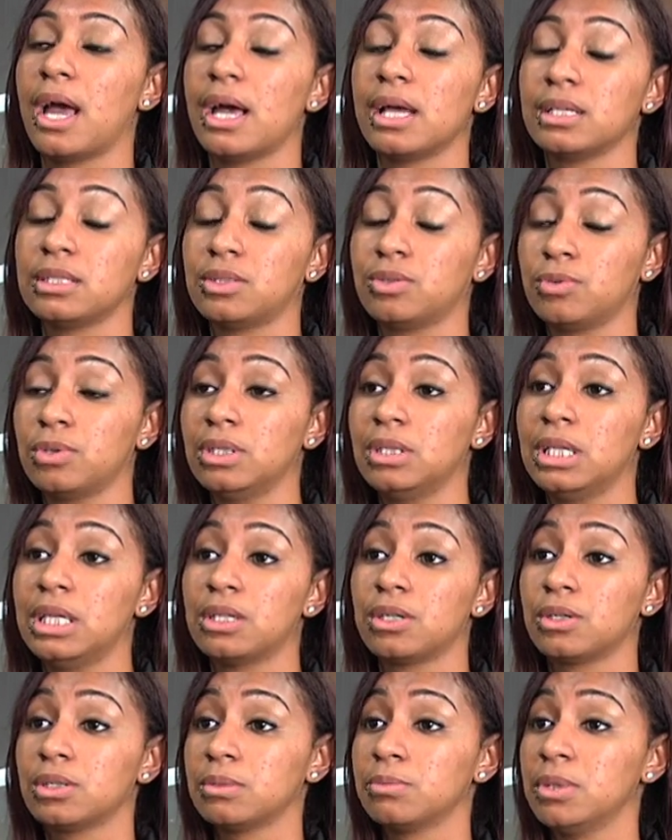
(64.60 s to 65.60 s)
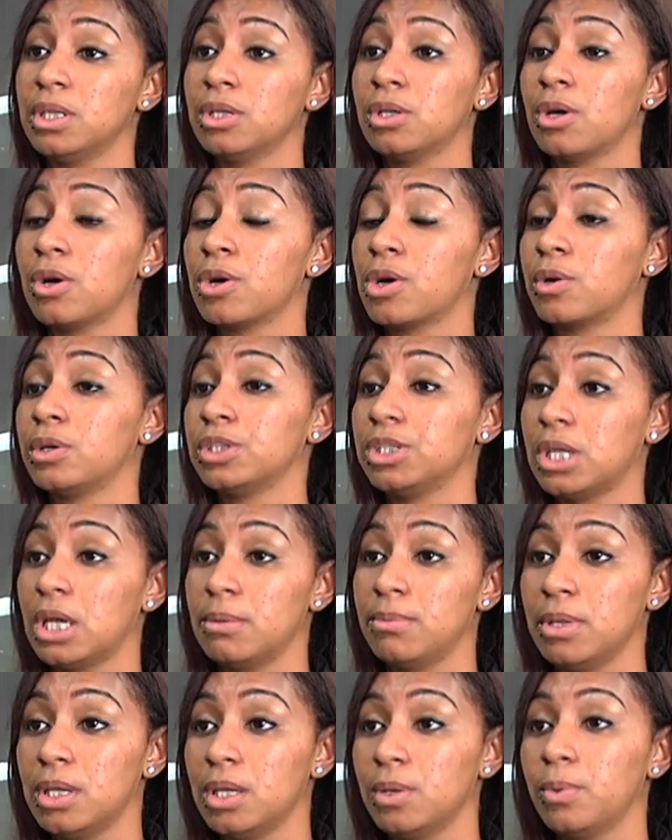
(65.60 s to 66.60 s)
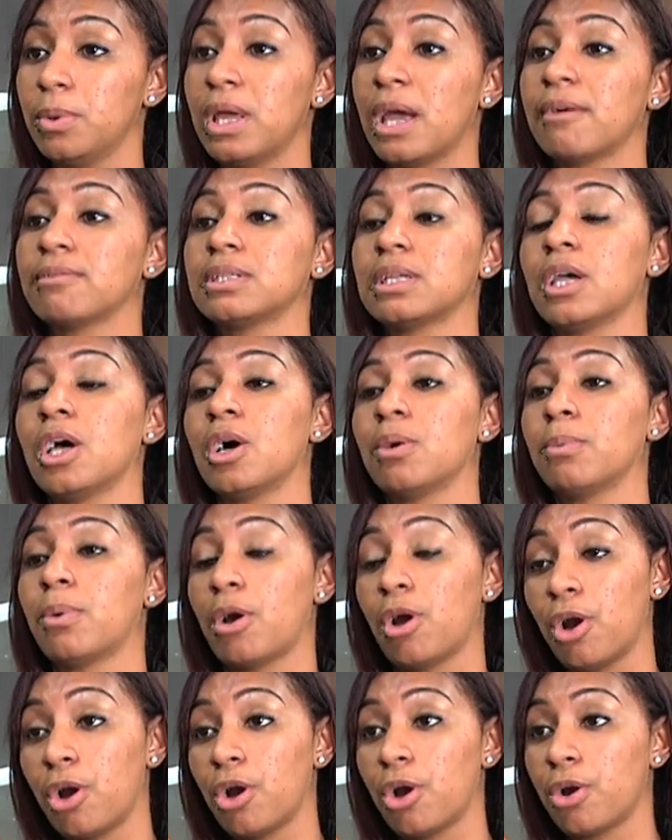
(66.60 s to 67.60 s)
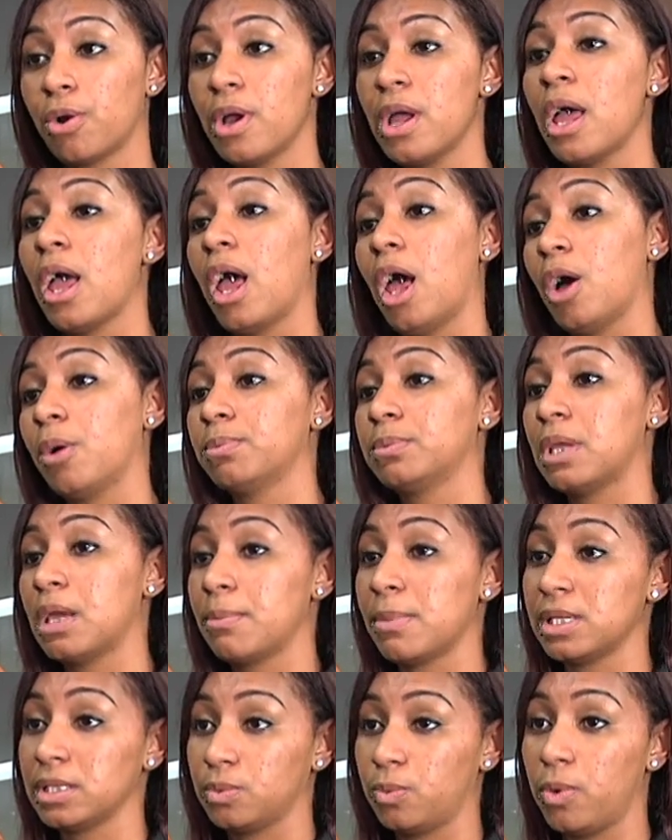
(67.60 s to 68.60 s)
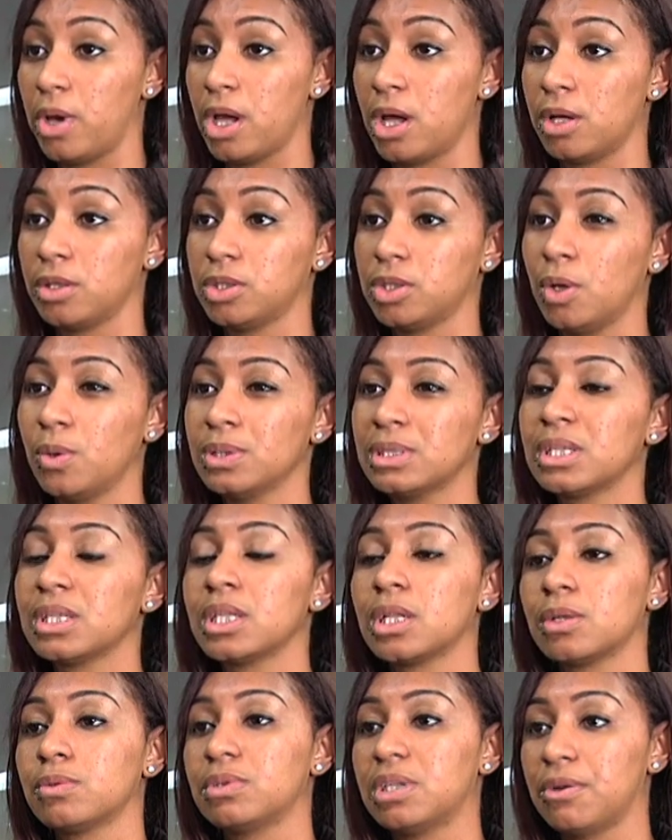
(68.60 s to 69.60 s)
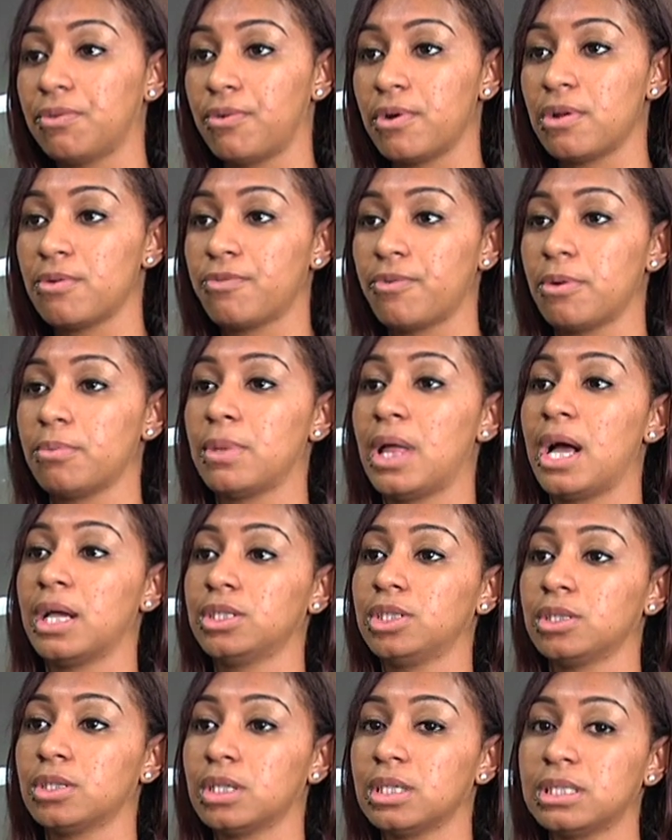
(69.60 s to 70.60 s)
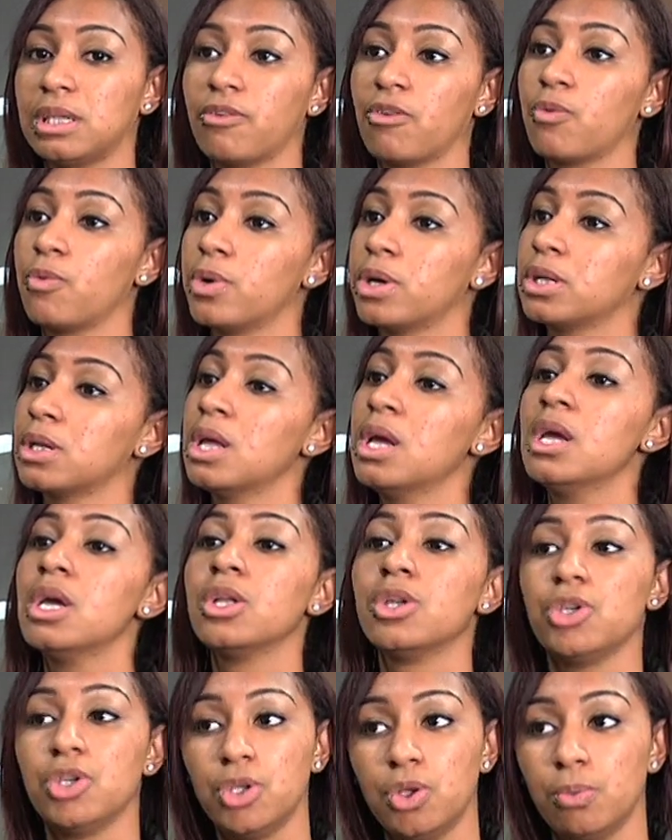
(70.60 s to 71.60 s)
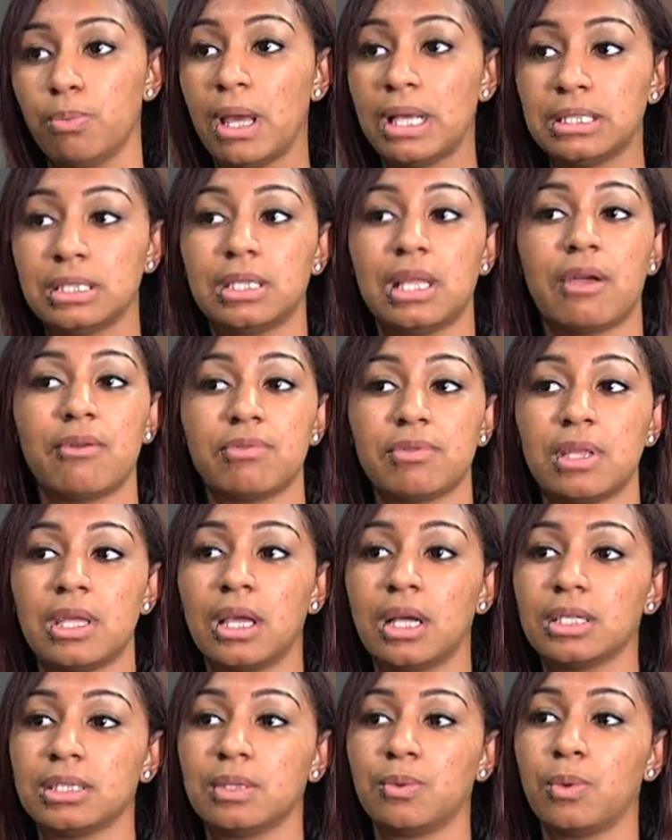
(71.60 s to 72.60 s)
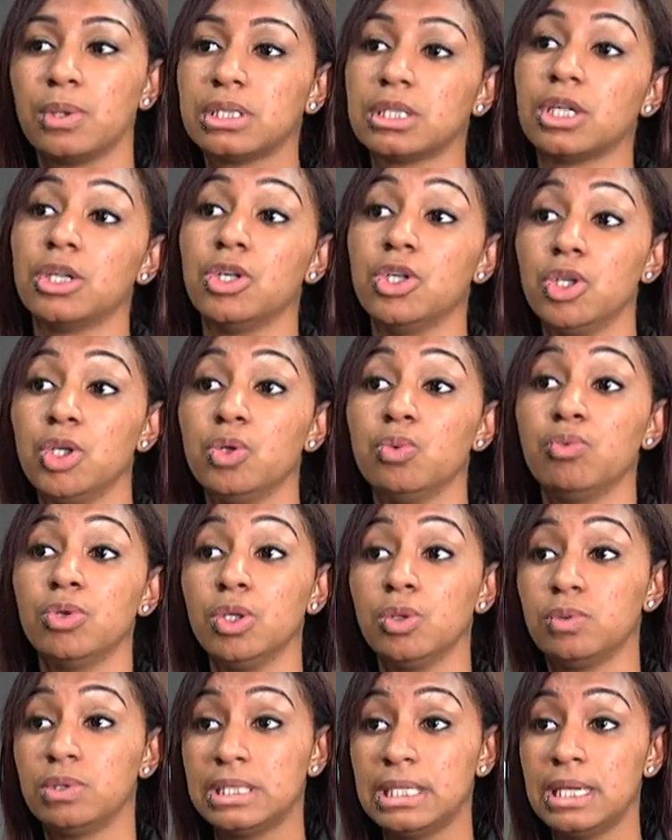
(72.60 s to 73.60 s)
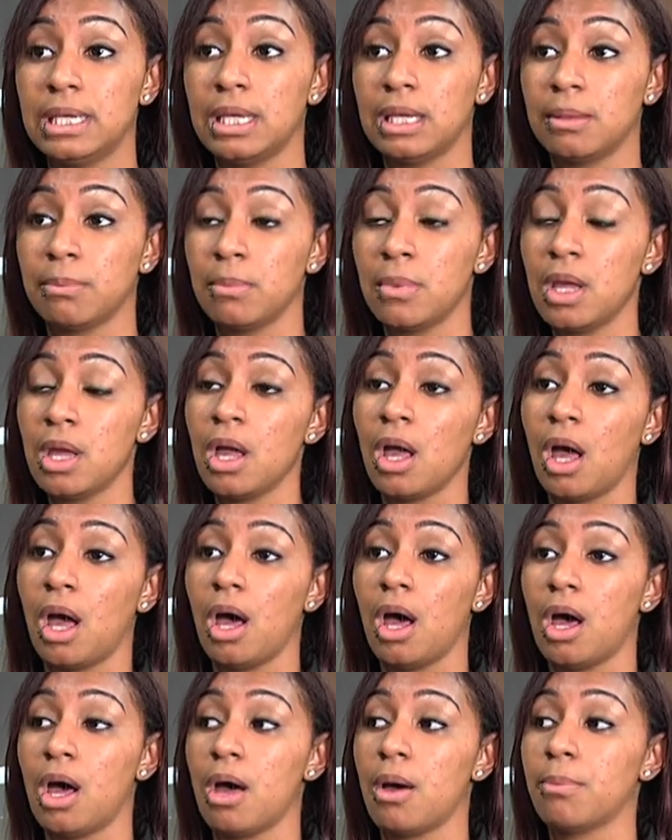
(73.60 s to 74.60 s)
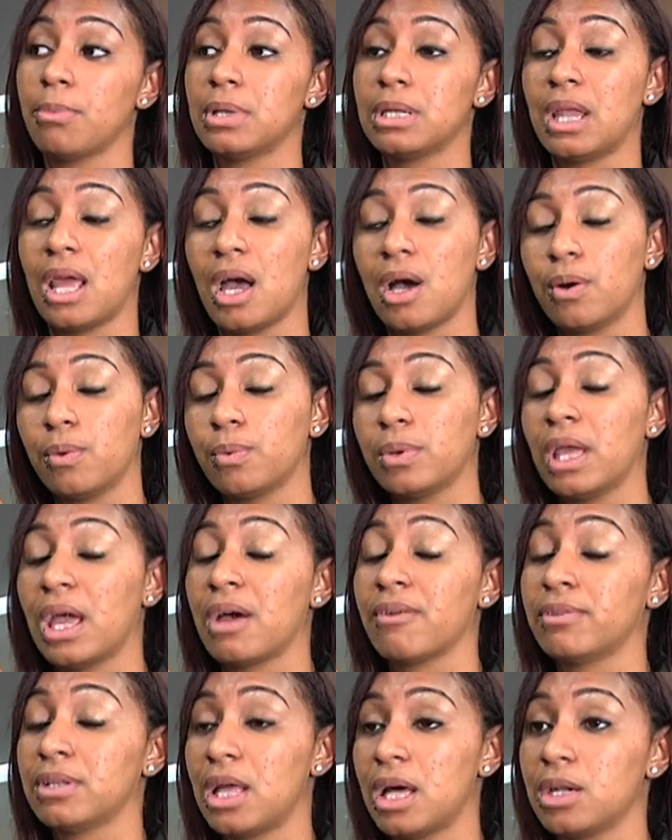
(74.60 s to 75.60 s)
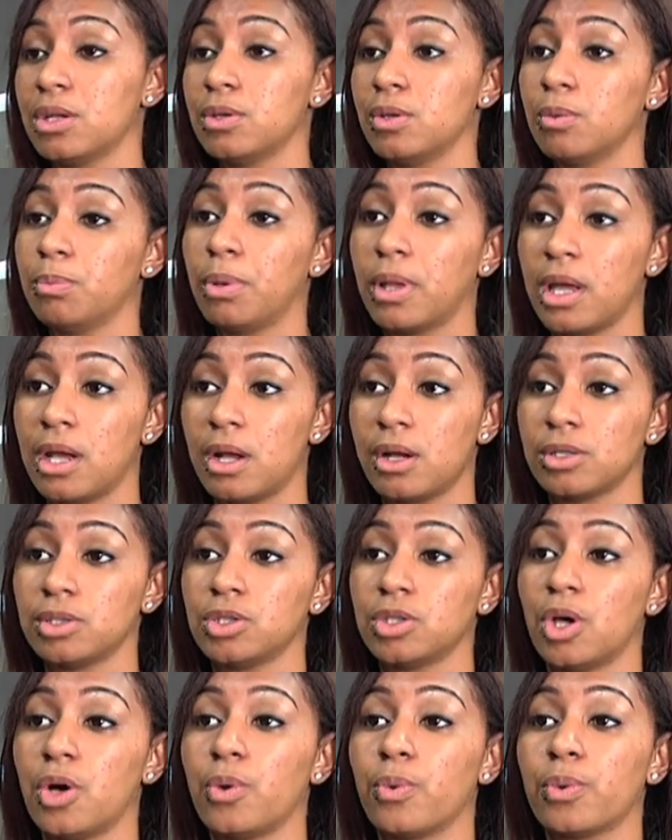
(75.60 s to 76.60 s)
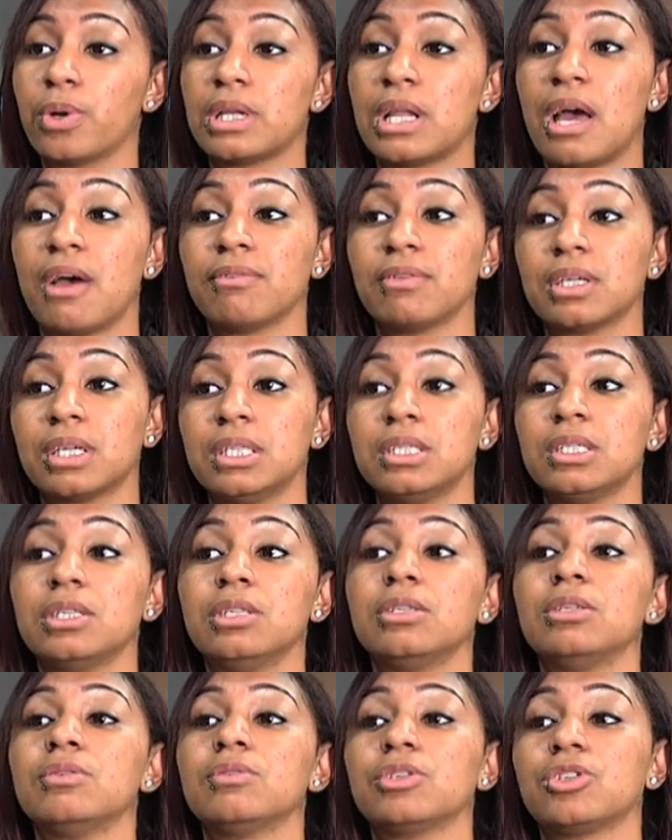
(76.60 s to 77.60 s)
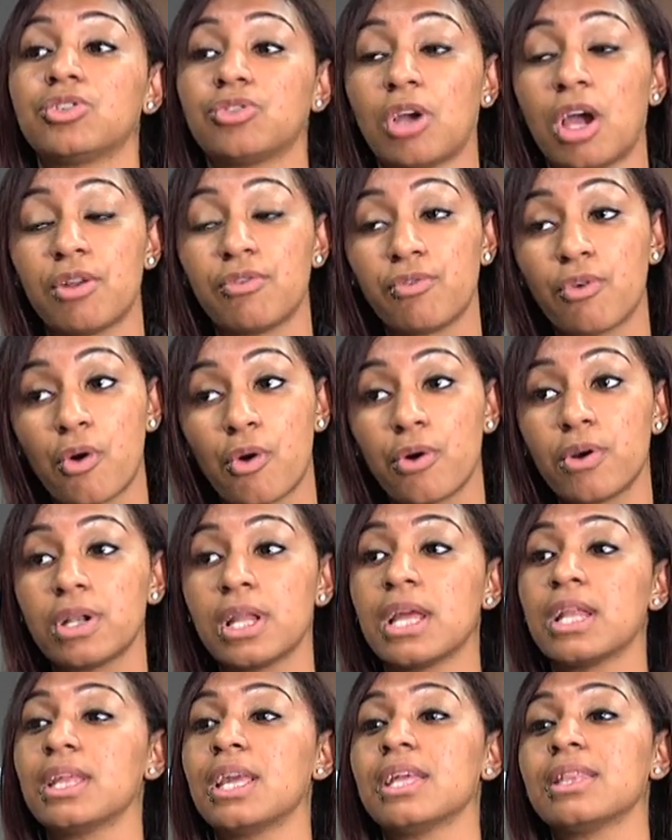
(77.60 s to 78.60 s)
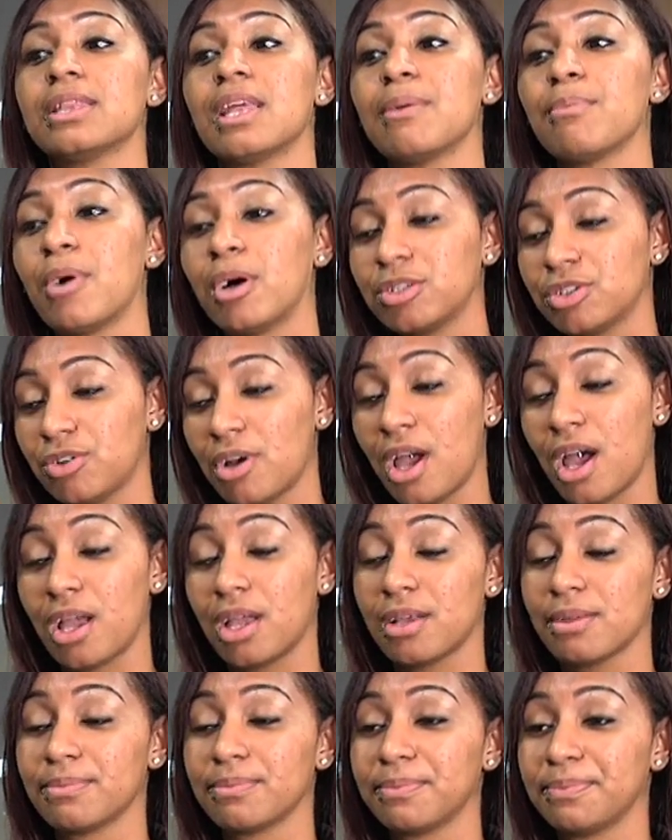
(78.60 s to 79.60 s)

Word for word: as three leaders, me, Coco, and JB, we have to help her help them as well. So it's a little different from last year because everyone knew basically everything because it wasn't a new new team. Um, but now we have a lot of new players, so we're gonna have to. Continue continue to stride forward and get them on track.